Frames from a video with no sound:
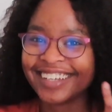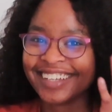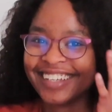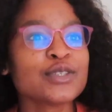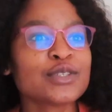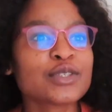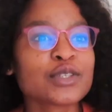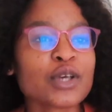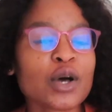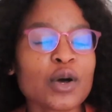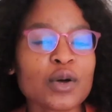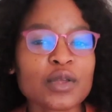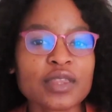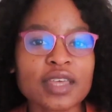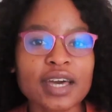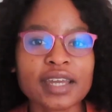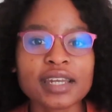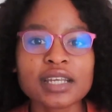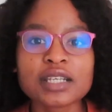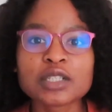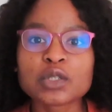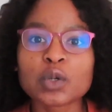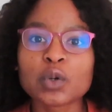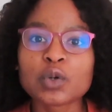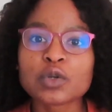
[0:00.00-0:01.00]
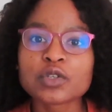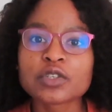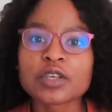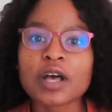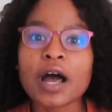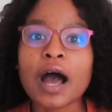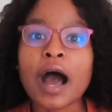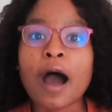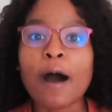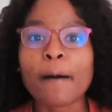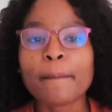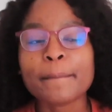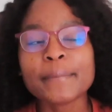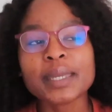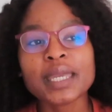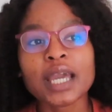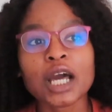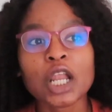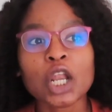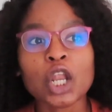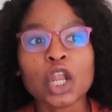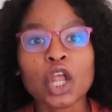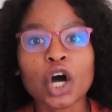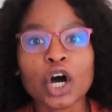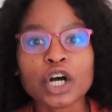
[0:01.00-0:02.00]
So that has also helped me
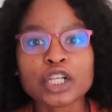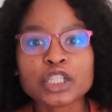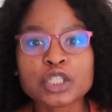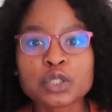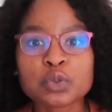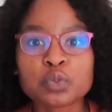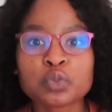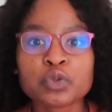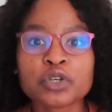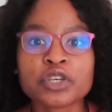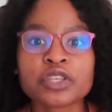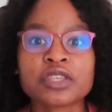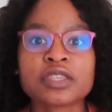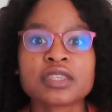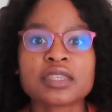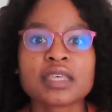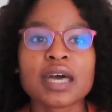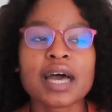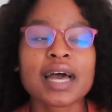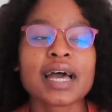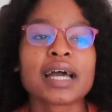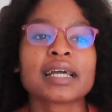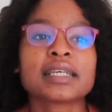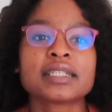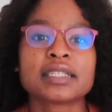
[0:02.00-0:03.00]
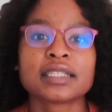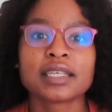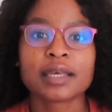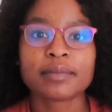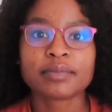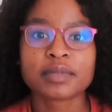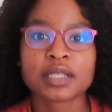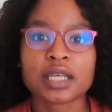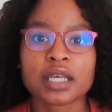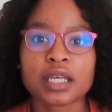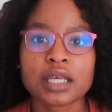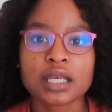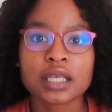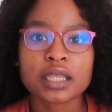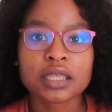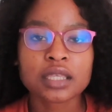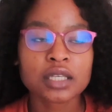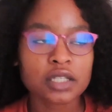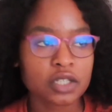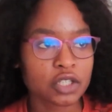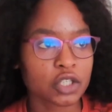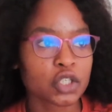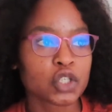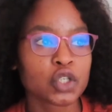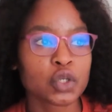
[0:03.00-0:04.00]
a lot with accepting the
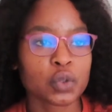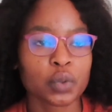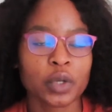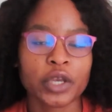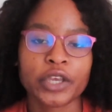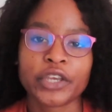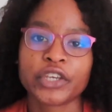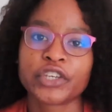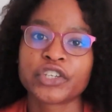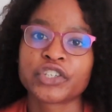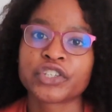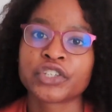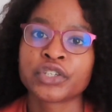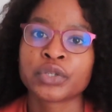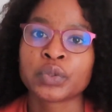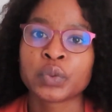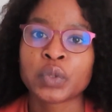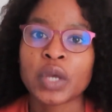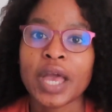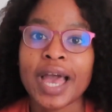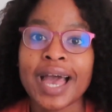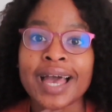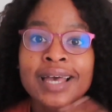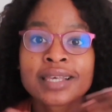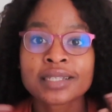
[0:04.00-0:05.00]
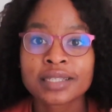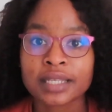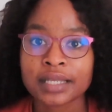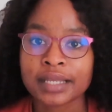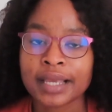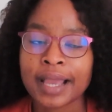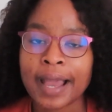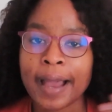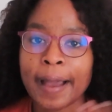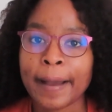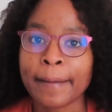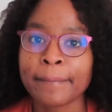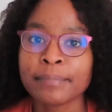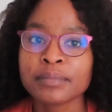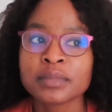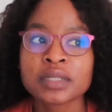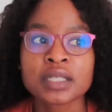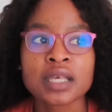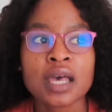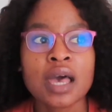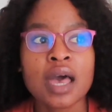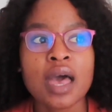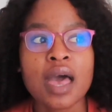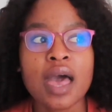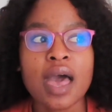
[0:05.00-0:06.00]
situation as it comes.
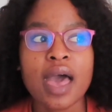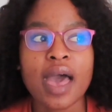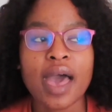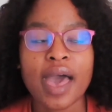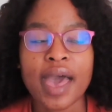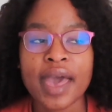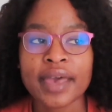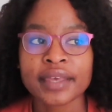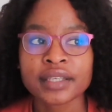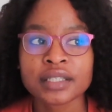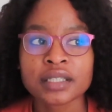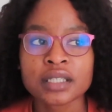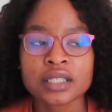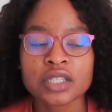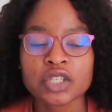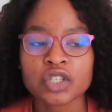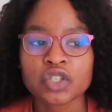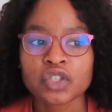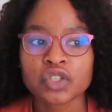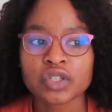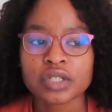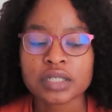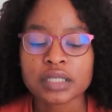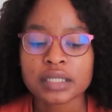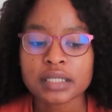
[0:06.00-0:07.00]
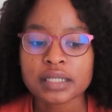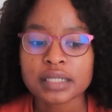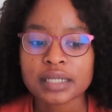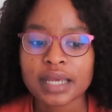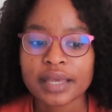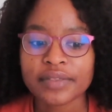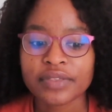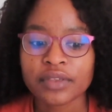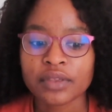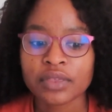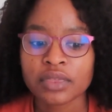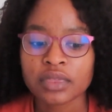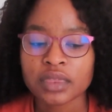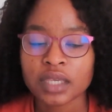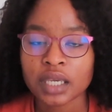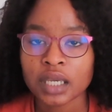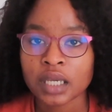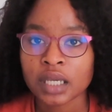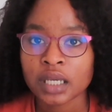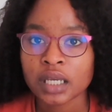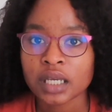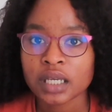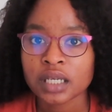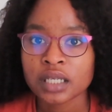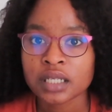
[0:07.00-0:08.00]
And just another
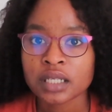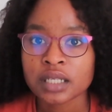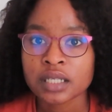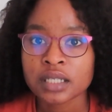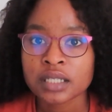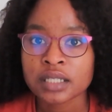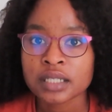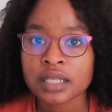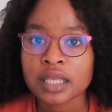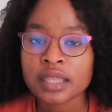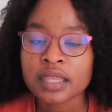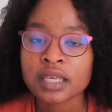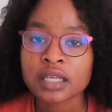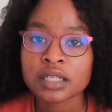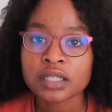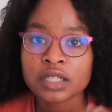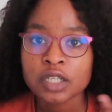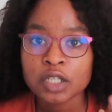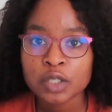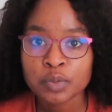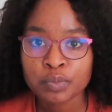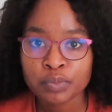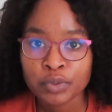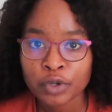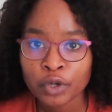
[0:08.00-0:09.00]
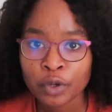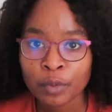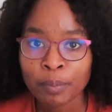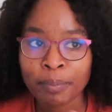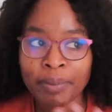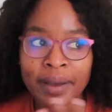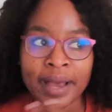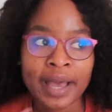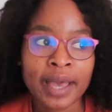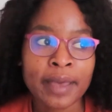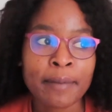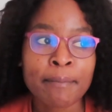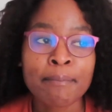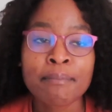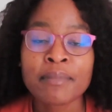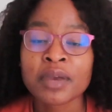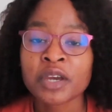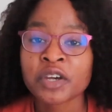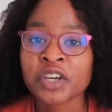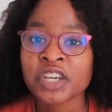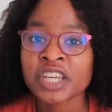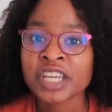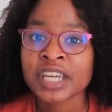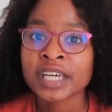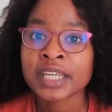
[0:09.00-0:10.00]
thing is, there's this book by
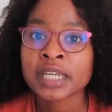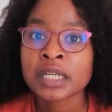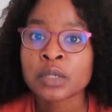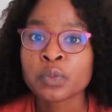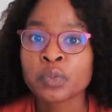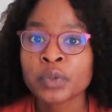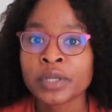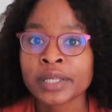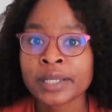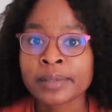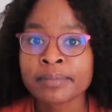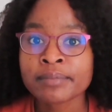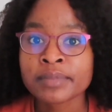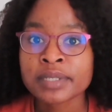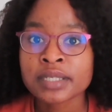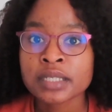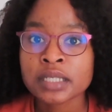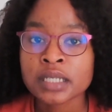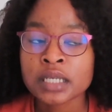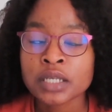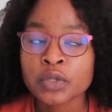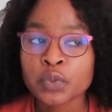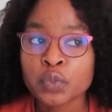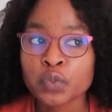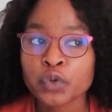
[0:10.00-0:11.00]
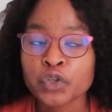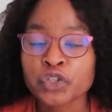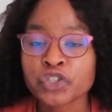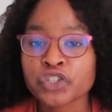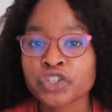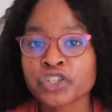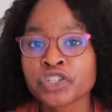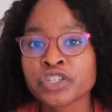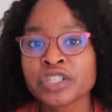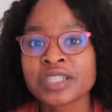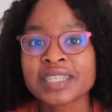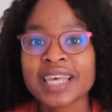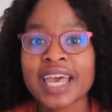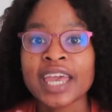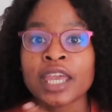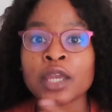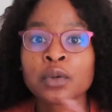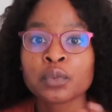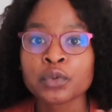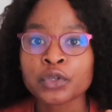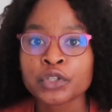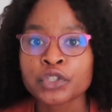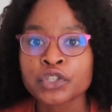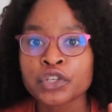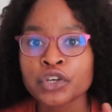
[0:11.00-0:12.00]
Marianne Williamson, which is A
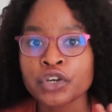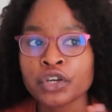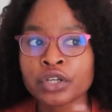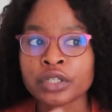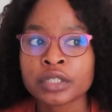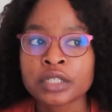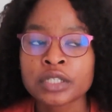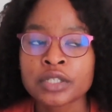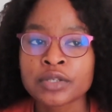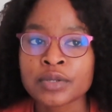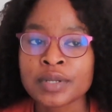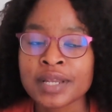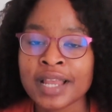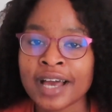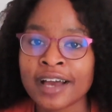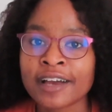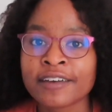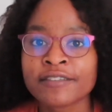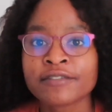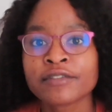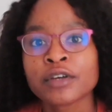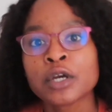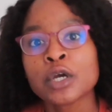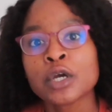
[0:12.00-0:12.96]
Return to Love.